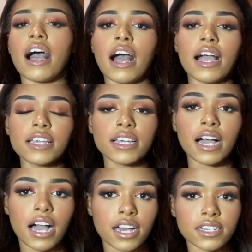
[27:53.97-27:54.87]
I can
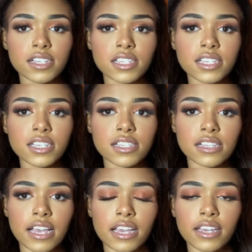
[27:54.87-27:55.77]
honestly
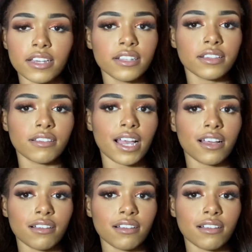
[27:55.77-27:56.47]
say that,